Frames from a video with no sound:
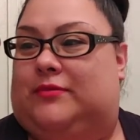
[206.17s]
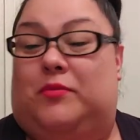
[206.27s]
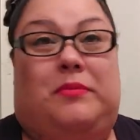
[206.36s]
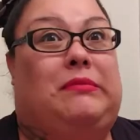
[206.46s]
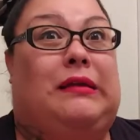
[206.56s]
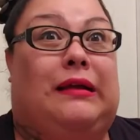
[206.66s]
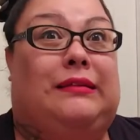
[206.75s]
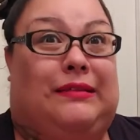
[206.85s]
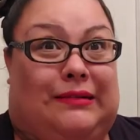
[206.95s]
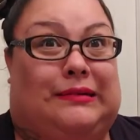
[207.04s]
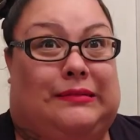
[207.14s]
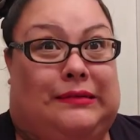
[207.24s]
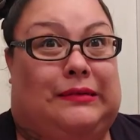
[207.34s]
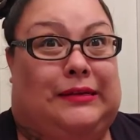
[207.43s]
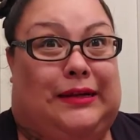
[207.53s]
Well, maybe not directly
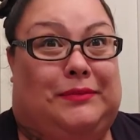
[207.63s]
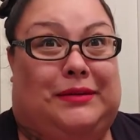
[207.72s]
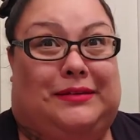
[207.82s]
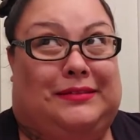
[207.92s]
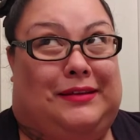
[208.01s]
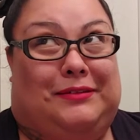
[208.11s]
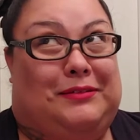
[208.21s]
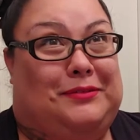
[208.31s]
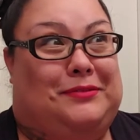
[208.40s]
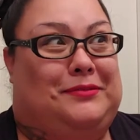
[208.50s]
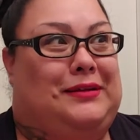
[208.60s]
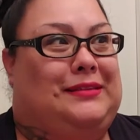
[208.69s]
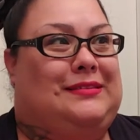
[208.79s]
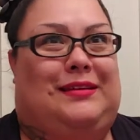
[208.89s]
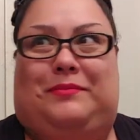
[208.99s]
on camera because I don't know
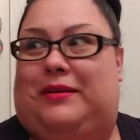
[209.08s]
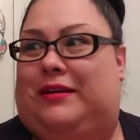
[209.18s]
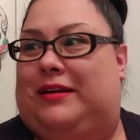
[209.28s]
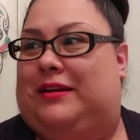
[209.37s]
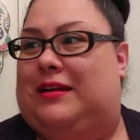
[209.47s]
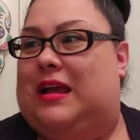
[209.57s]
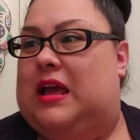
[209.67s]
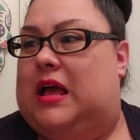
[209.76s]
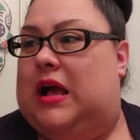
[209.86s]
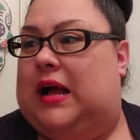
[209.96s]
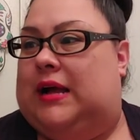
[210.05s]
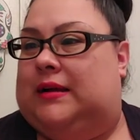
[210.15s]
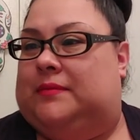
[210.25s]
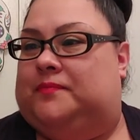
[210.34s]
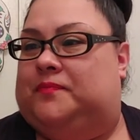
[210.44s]
what's gonna be on here.
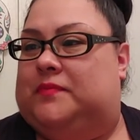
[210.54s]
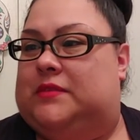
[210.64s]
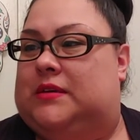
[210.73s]
Um,